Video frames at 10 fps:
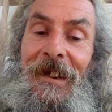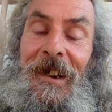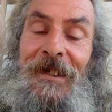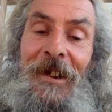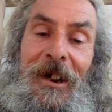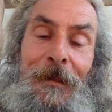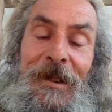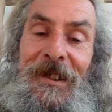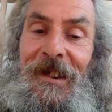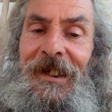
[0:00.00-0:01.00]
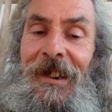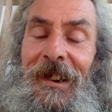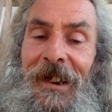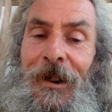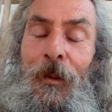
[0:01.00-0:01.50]
A diamond,
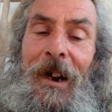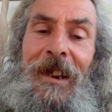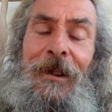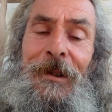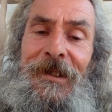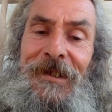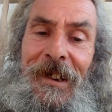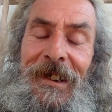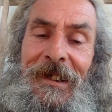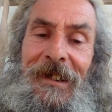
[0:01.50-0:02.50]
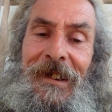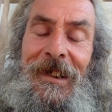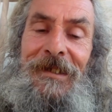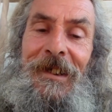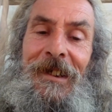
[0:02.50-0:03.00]
in a way, you could say,
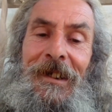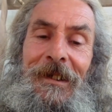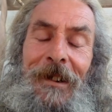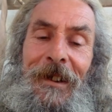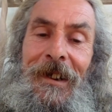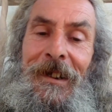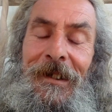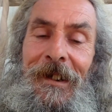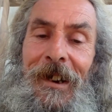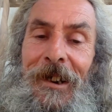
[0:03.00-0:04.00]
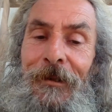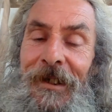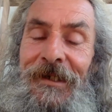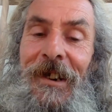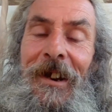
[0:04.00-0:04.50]
is like a
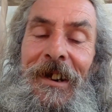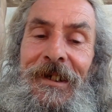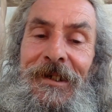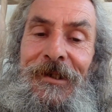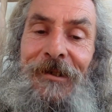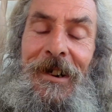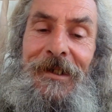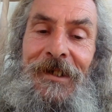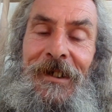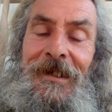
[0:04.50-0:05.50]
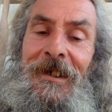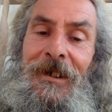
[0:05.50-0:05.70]
crystalline structure,